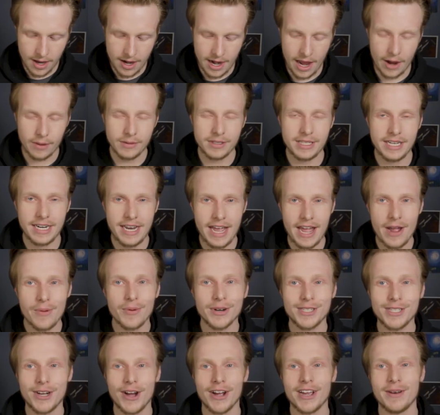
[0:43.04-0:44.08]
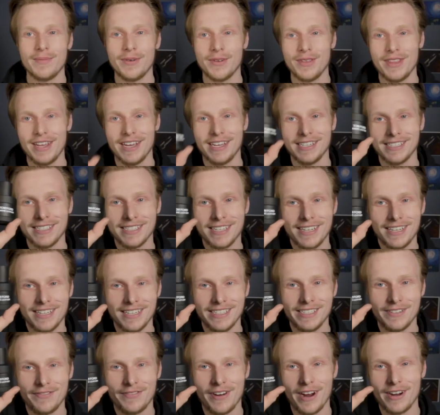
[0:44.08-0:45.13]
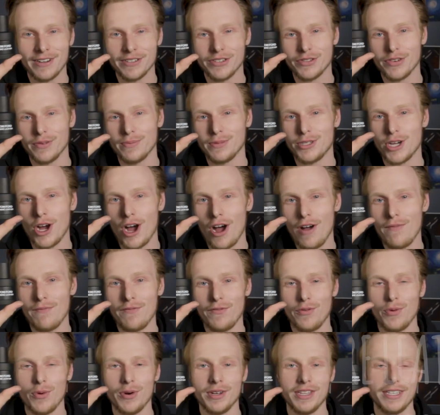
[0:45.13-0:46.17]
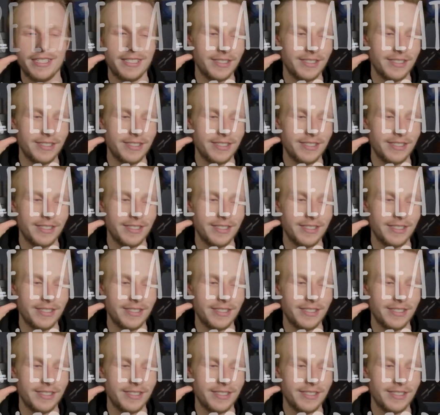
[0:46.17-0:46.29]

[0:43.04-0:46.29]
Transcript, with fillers: Now, today we're talking about this. This is a fragrance from Tom Ford.